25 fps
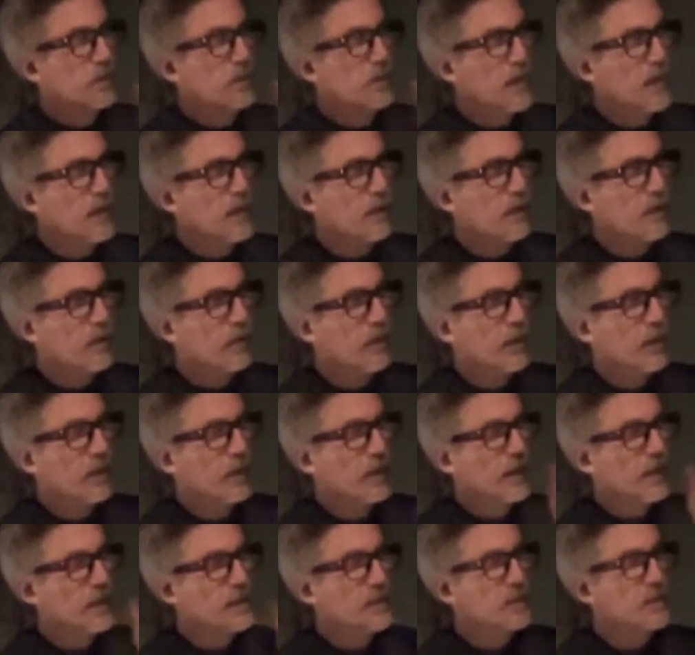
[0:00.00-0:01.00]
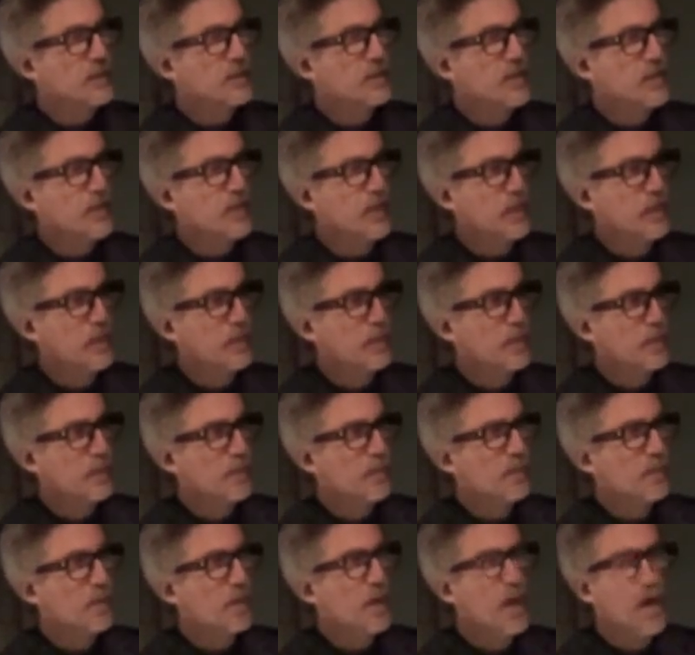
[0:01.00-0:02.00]
I don't know, I guess you'd say like
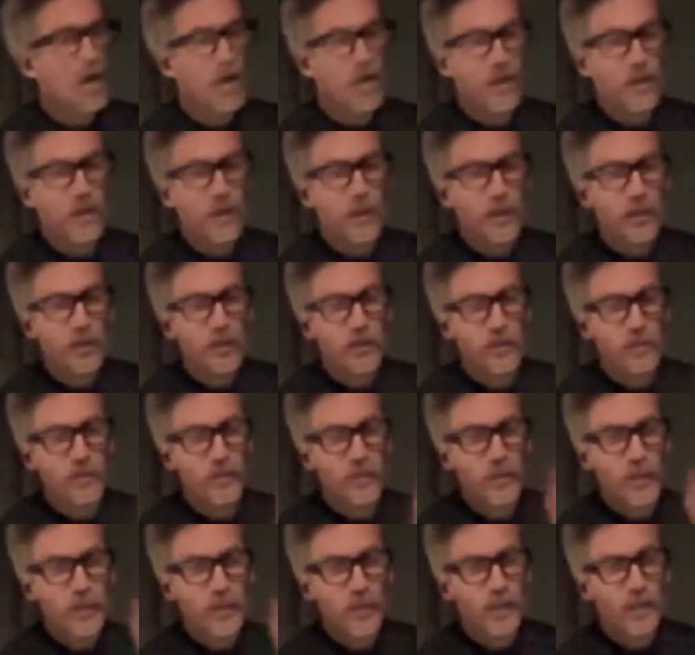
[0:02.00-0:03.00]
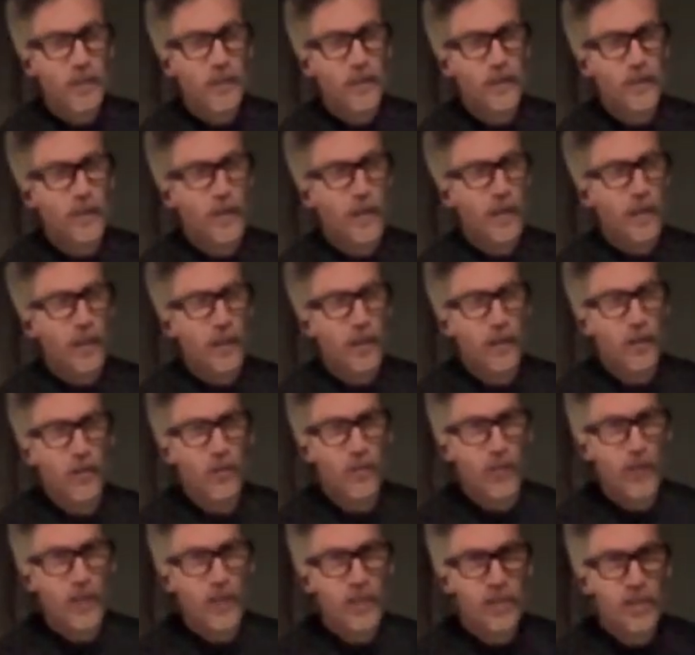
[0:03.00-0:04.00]
maybe mahogany or something like that. They had like a
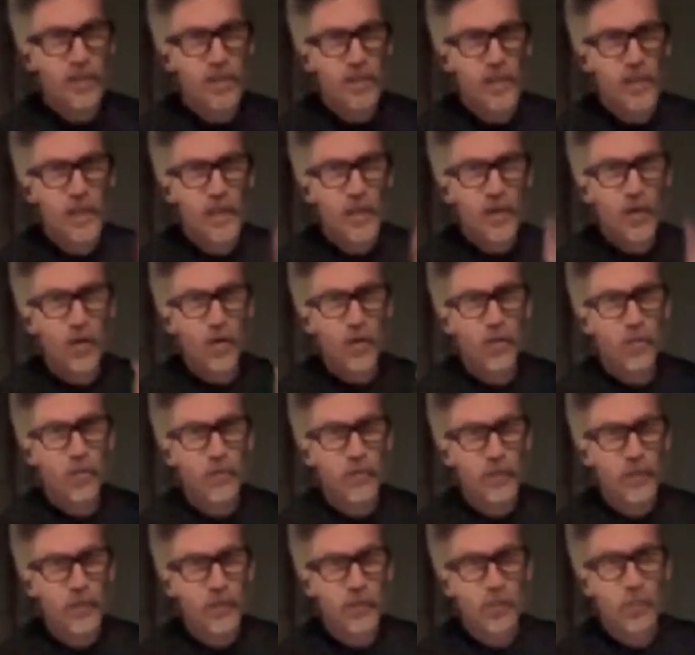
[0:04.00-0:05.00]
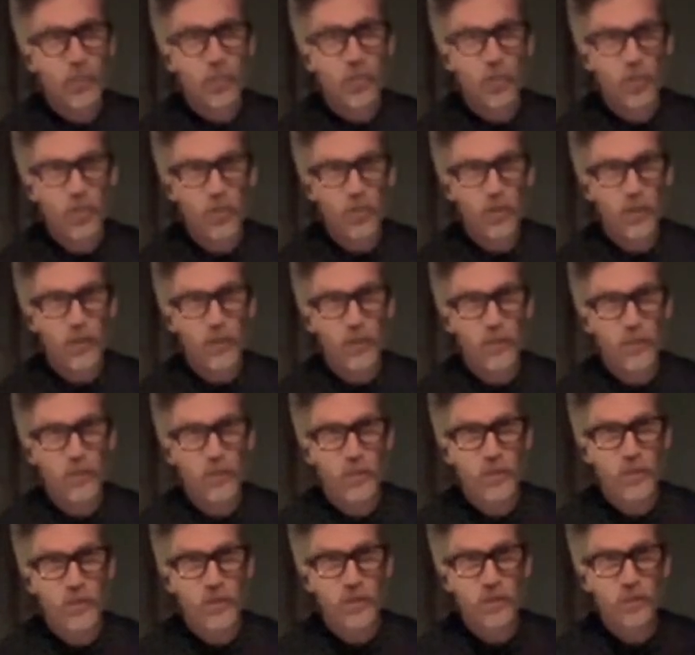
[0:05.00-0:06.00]
red stain on them and they were pearl
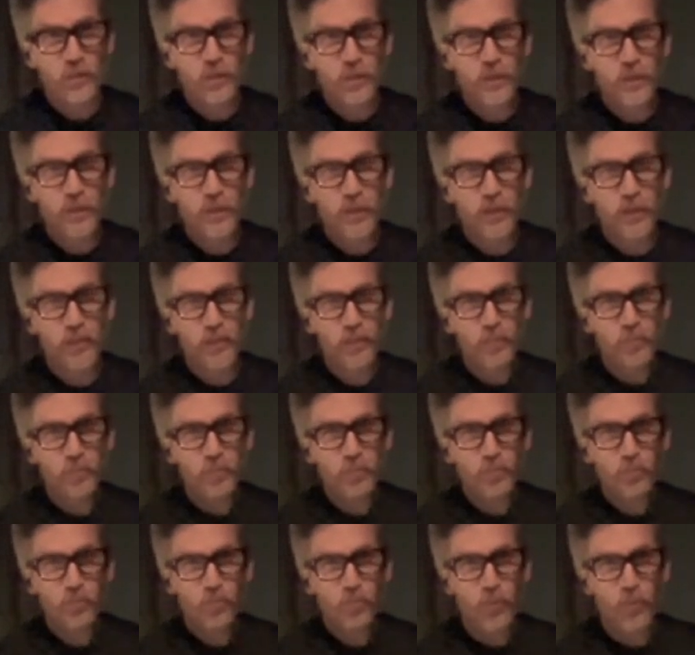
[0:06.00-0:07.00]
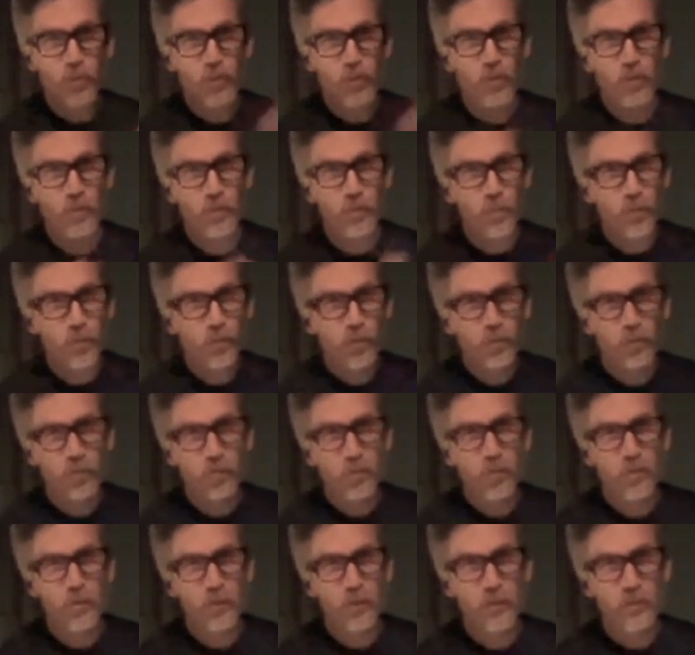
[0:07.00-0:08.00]
exports. This place had pearl, pearl,
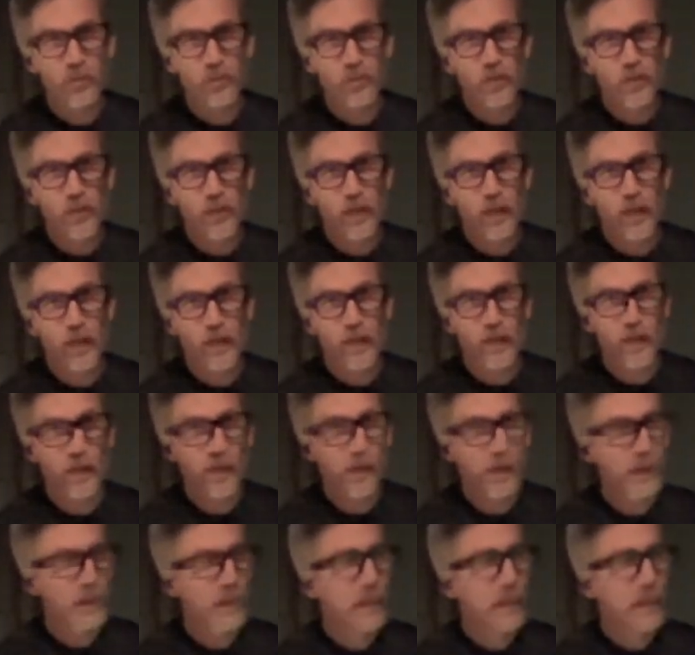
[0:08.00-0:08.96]
pearl. That's all they had, right?